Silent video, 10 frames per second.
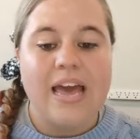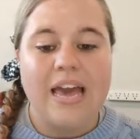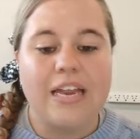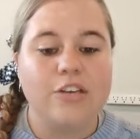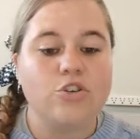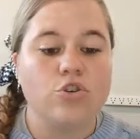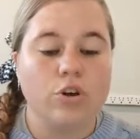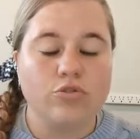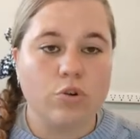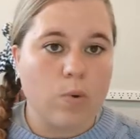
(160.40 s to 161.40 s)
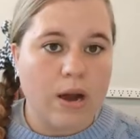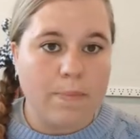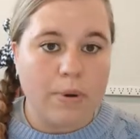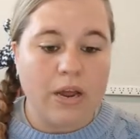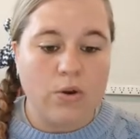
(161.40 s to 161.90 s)
It is not
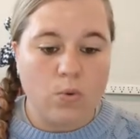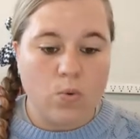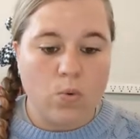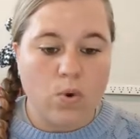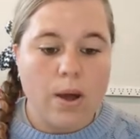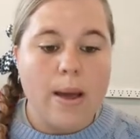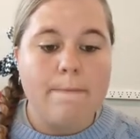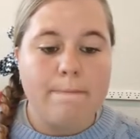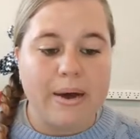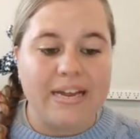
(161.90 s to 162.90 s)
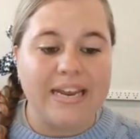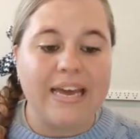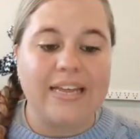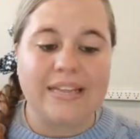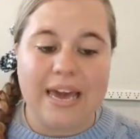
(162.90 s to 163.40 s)
required by law, but
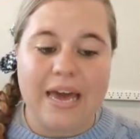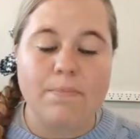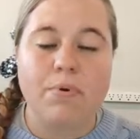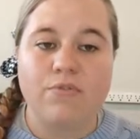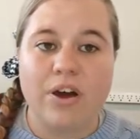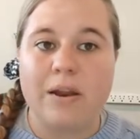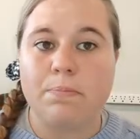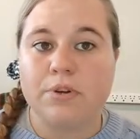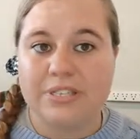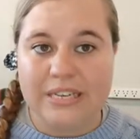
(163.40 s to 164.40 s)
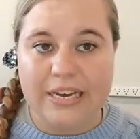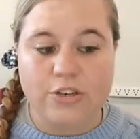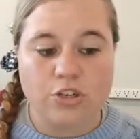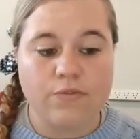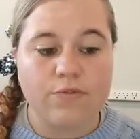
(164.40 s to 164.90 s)
it can provide
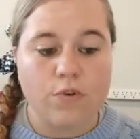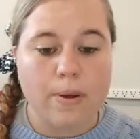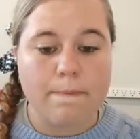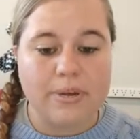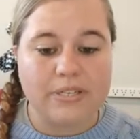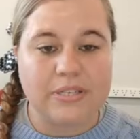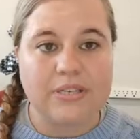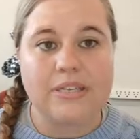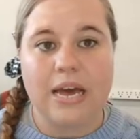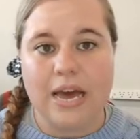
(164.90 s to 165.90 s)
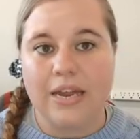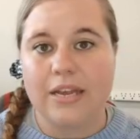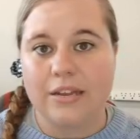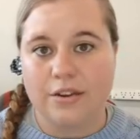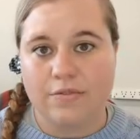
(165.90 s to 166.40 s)
protection for a business and
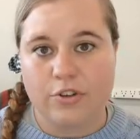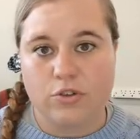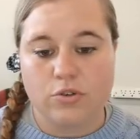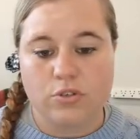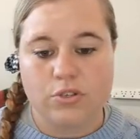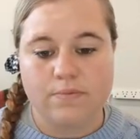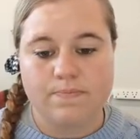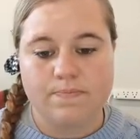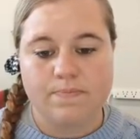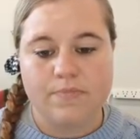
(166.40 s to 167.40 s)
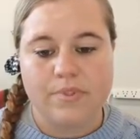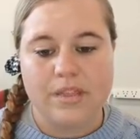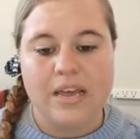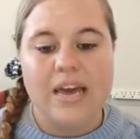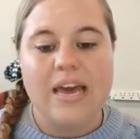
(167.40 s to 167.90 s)
individuals.
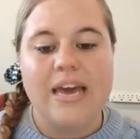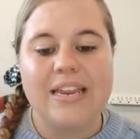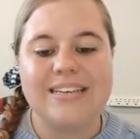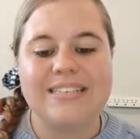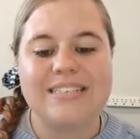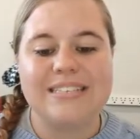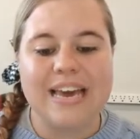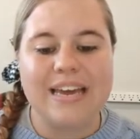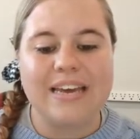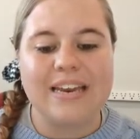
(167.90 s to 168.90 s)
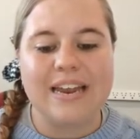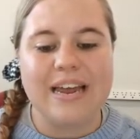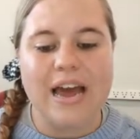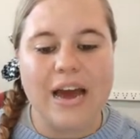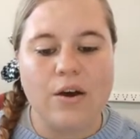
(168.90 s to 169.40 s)
It is taken
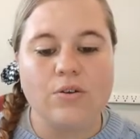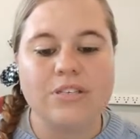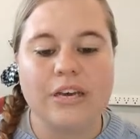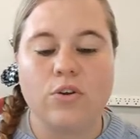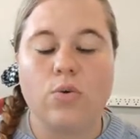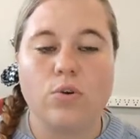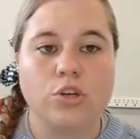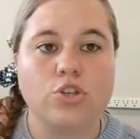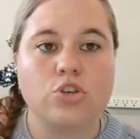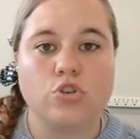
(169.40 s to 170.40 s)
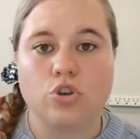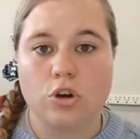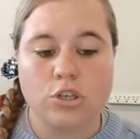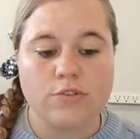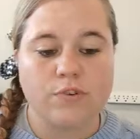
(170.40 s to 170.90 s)
out in order to
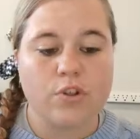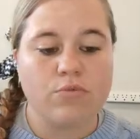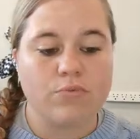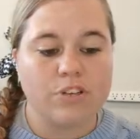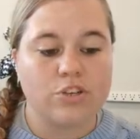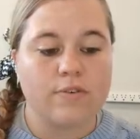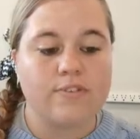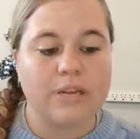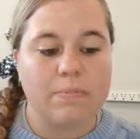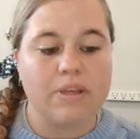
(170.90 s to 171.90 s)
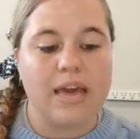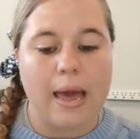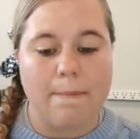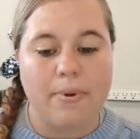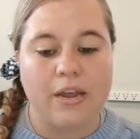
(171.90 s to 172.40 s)
transfer the risk of something
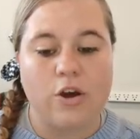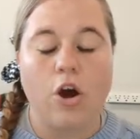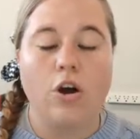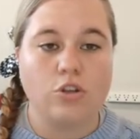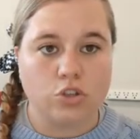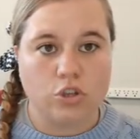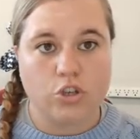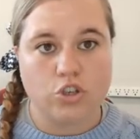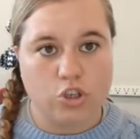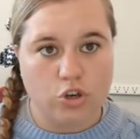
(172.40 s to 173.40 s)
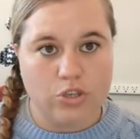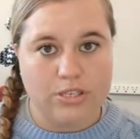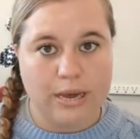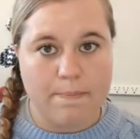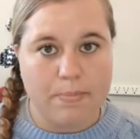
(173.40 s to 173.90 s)
happening onto the insurance
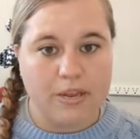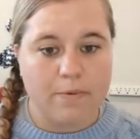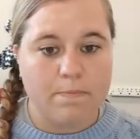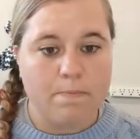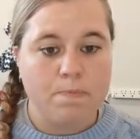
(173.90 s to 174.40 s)
company.